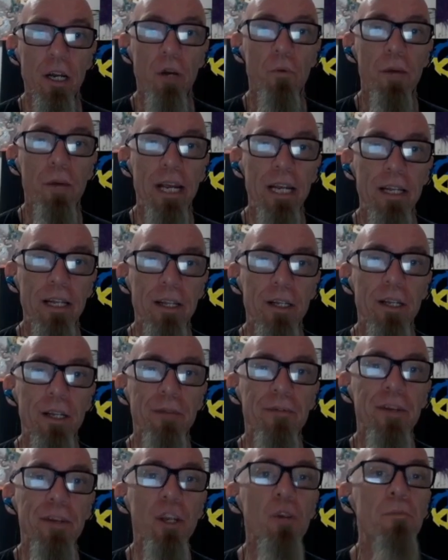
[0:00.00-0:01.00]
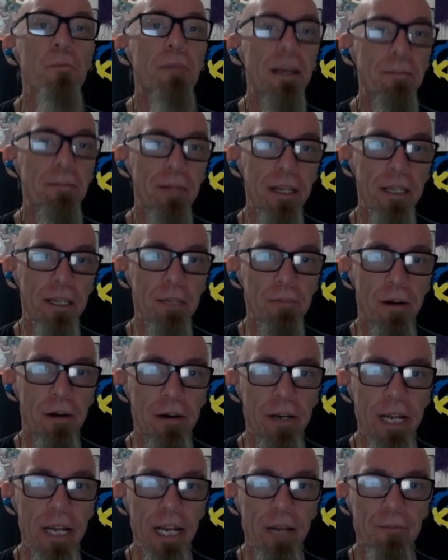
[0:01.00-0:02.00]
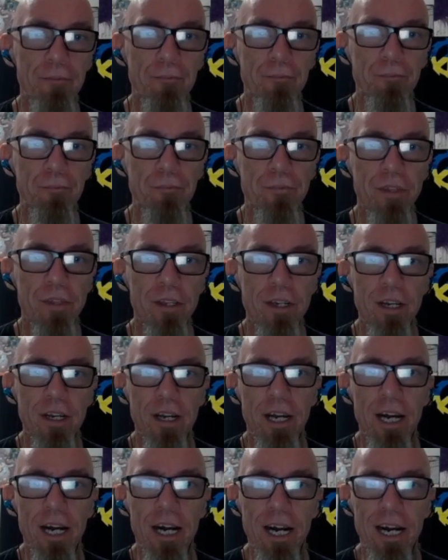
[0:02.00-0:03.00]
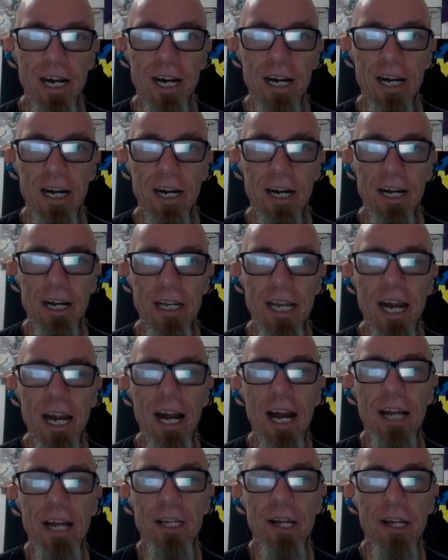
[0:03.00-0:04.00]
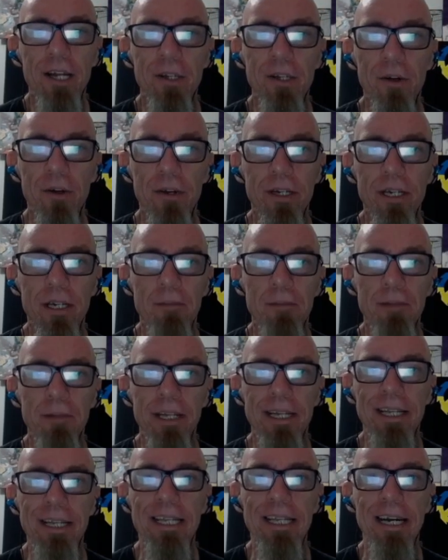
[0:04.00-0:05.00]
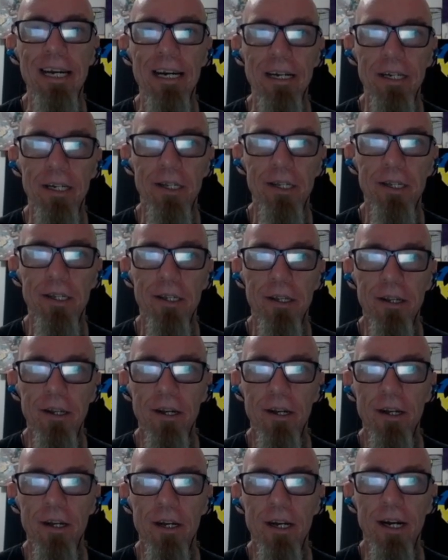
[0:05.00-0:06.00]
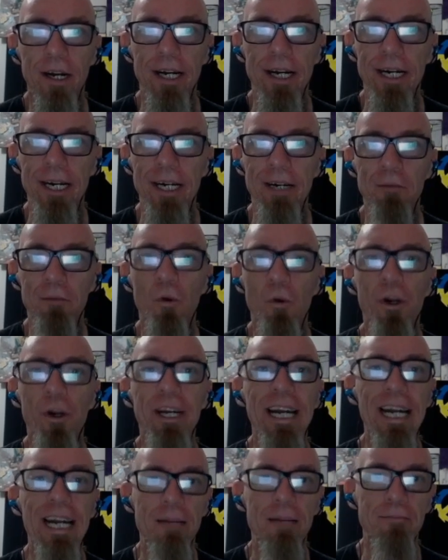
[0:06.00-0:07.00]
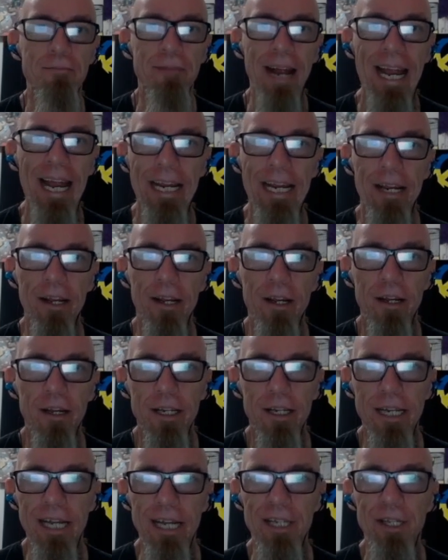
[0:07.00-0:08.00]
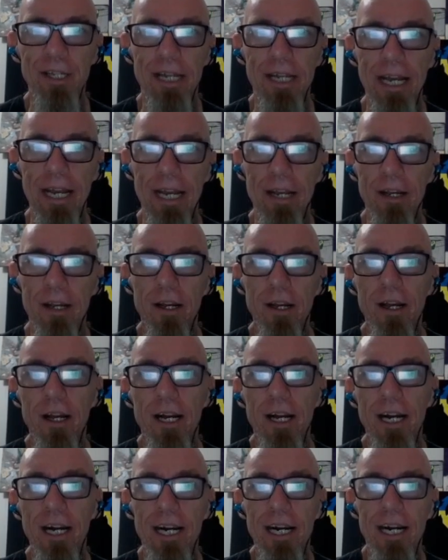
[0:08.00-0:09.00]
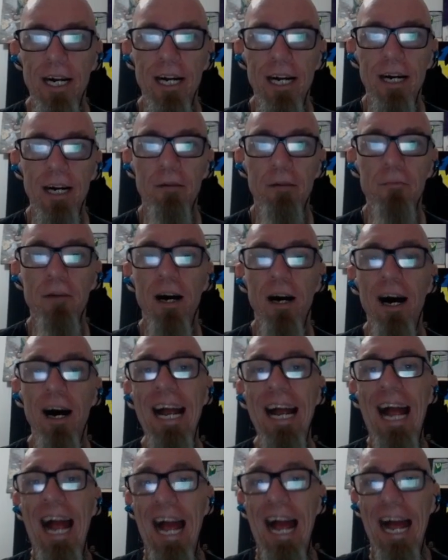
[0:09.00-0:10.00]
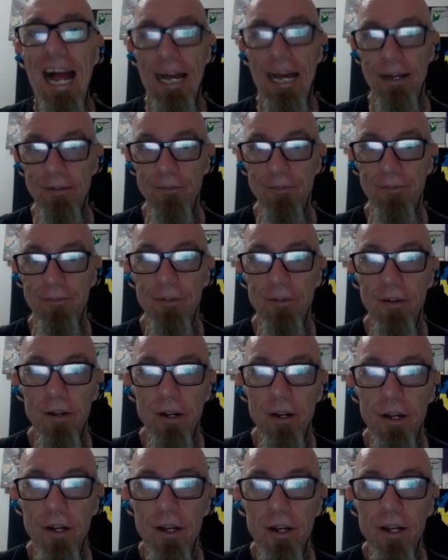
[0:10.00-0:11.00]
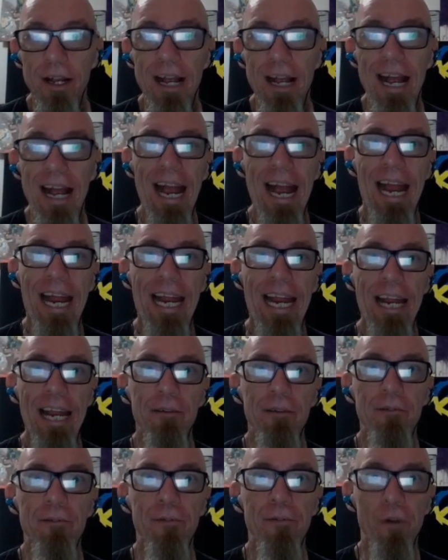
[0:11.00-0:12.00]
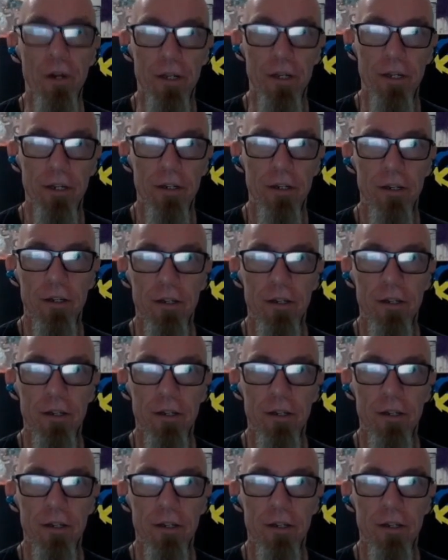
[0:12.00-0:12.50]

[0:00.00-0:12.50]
There's a few people at the party. I saw a couple of ducks working in a bank yesterday. I have a foot.